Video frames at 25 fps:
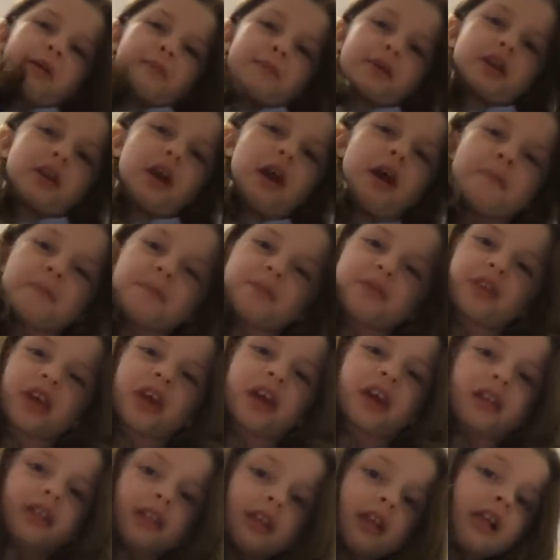coming up,
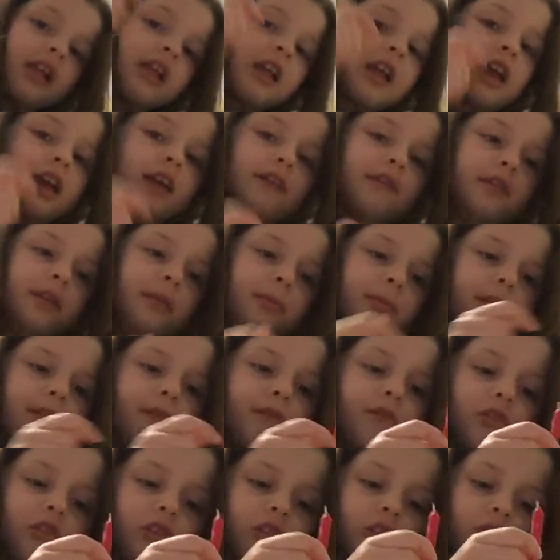then I have
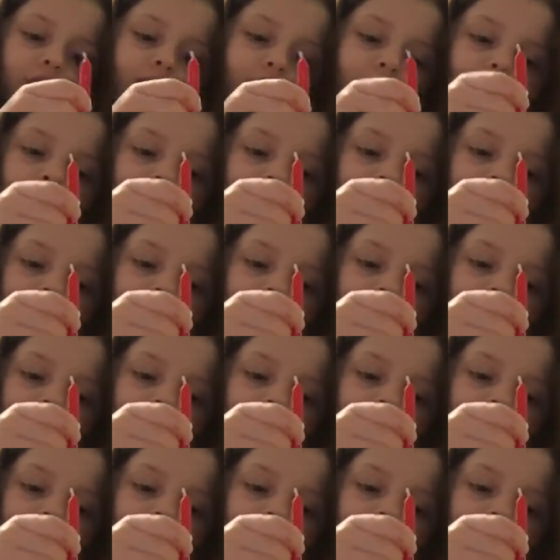something for you.